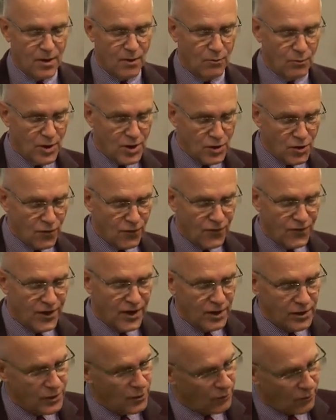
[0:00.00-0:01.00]
When you
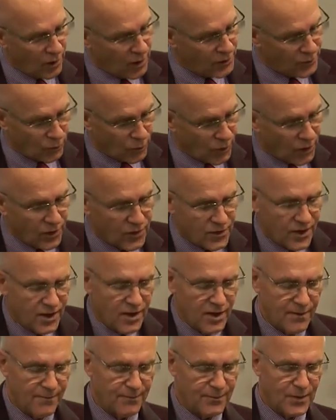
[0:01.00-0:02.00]
feel you're
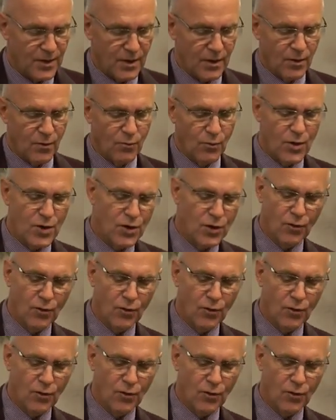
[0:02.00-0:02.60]
unworthy, when